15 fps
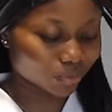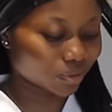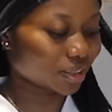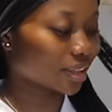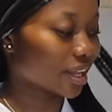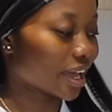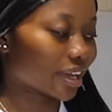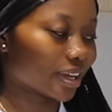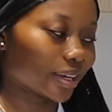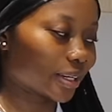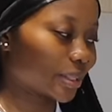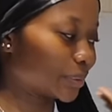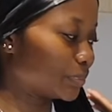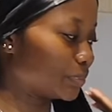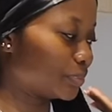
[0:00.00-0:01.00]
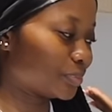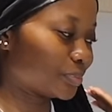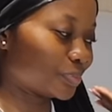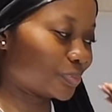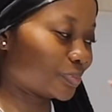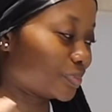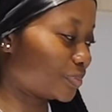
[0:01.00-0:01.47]
with like
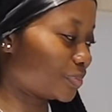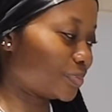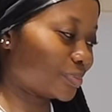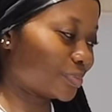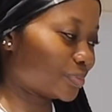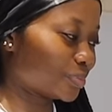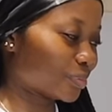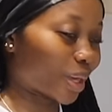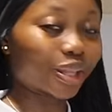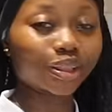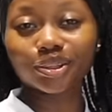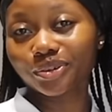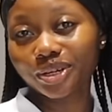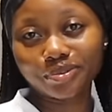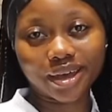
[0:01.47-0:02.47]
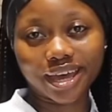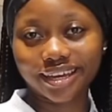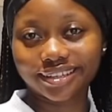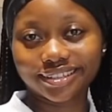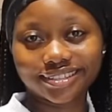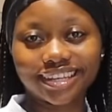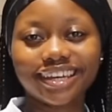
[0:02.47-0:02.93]
3
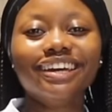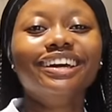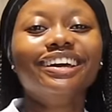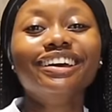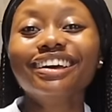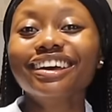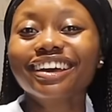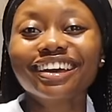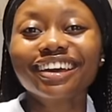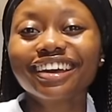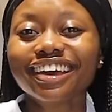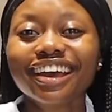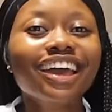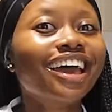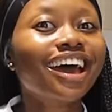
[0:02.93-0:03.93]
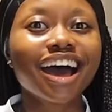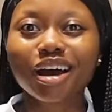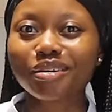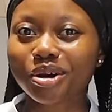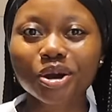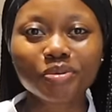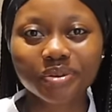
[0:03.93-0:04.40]
bags.
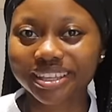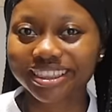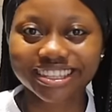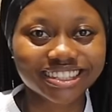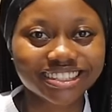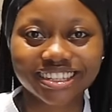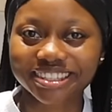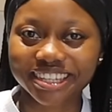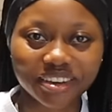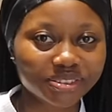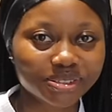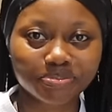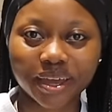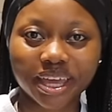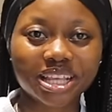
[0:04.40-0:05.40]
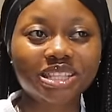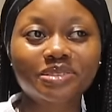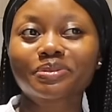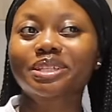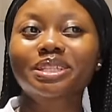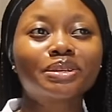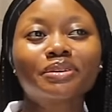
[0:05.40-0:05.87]
I'm hoping this is the safe space,
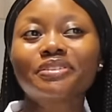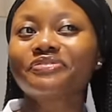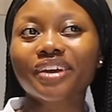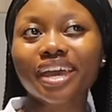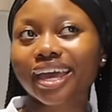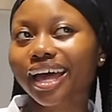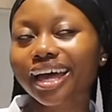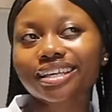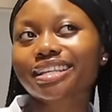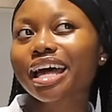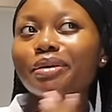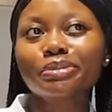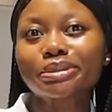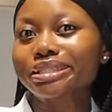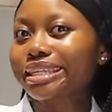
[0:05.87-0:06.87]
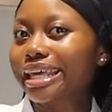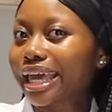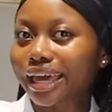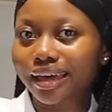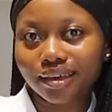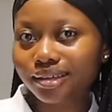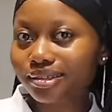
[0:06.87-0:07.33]
but to be fair, guys, I'm
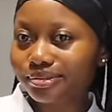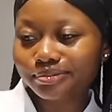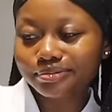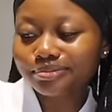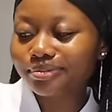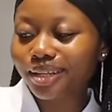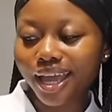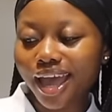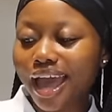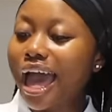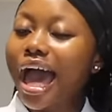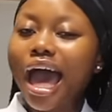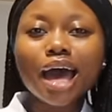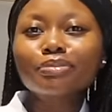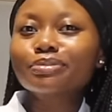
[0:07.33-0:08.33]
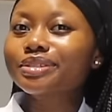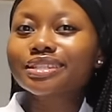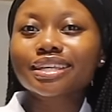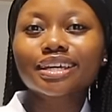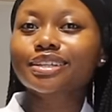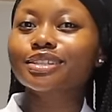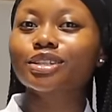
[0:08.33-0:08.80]
sick. I'm
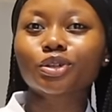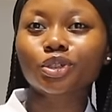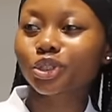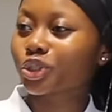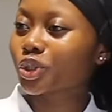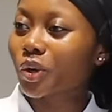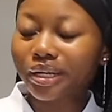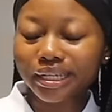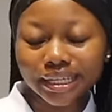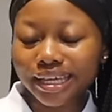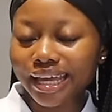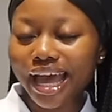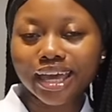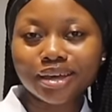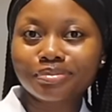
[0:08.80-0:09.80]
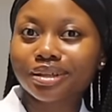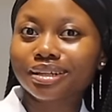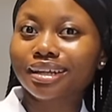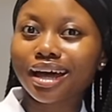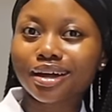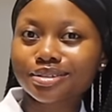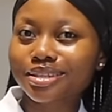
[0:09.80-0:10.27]
sick, so surely I am
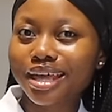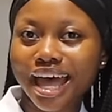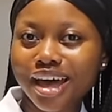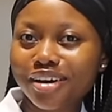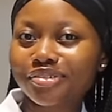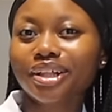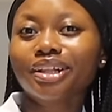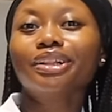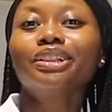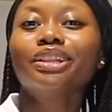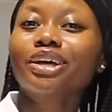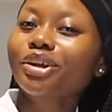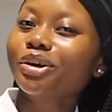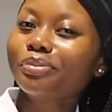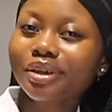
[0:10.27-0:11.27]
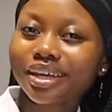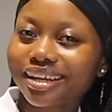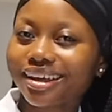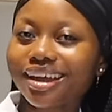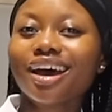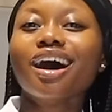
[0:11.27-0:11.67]
allowed to have a little bit